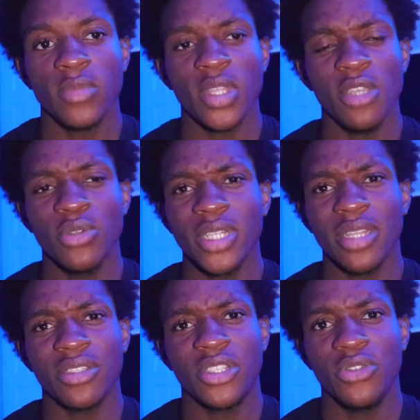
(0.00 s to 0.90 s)
it was
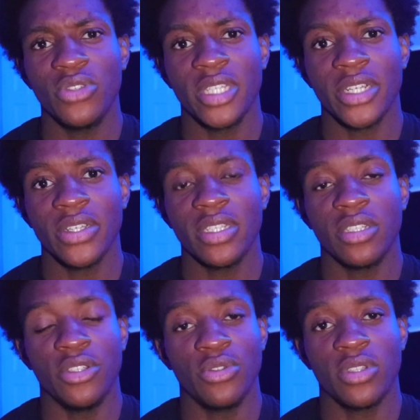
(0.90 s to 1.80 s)
nothing too serious
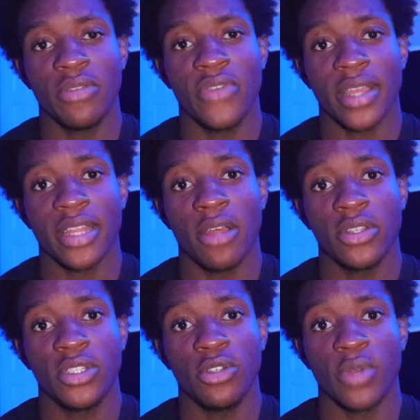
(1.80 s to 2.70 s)
due to the fact that I was
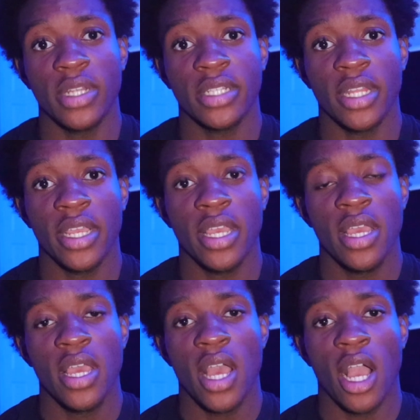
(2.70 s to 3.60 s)
still wrestling.
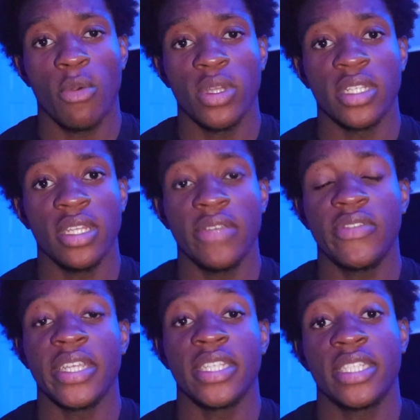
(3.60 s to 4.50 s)
I wasn't
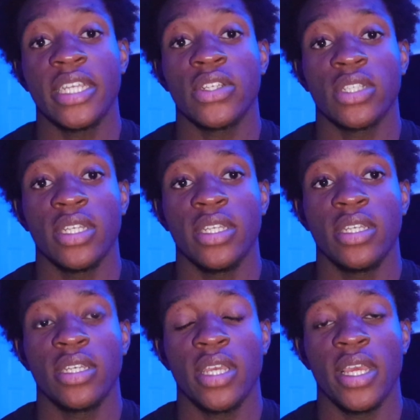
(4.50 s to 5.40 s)
lifting as seriously
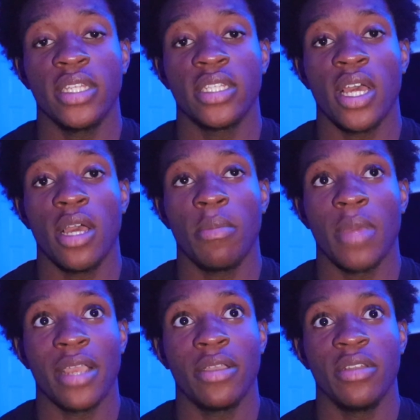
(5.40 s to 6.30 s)
as
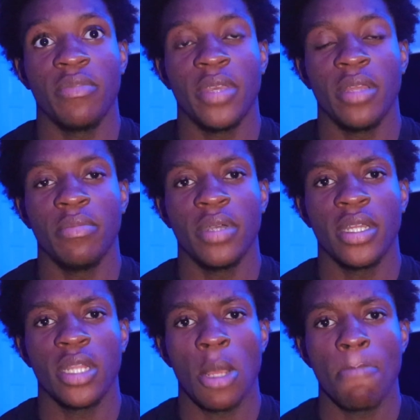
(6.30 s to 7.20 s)
I could have been,
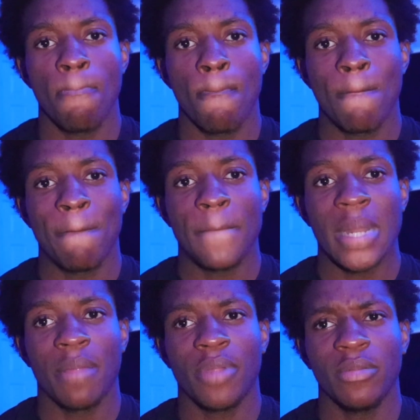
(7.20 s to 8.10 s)
but
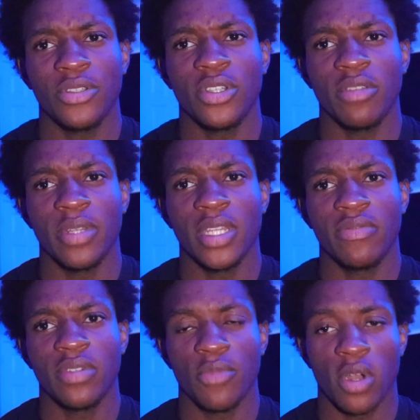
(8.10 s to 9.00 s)
I probably should have been
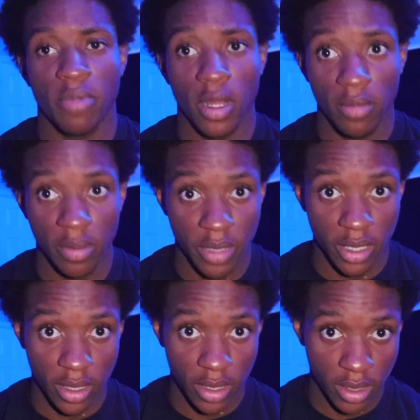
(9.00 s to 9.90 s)
lifting more. I'd probably
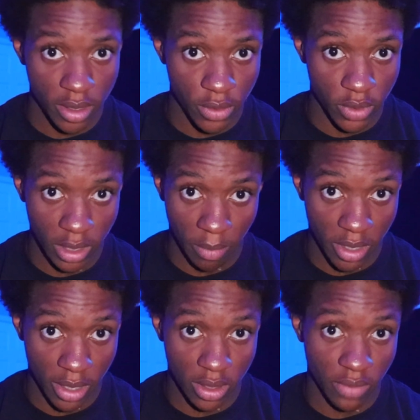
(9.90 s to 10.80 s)
be doing something
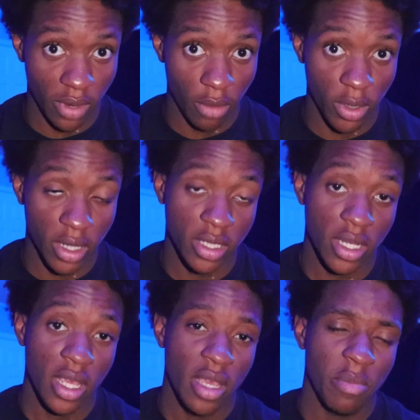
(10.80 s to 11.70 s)
else if I was.
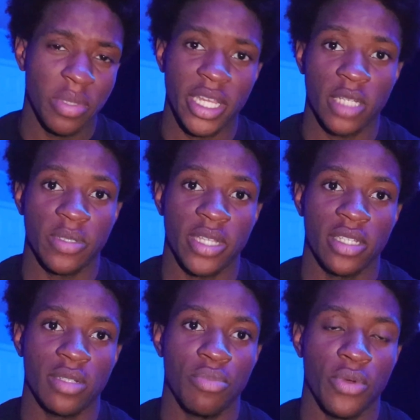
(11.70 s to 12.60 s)
But that's besides
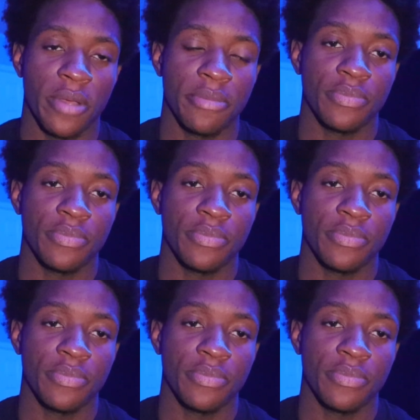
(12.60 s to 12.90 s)
the point.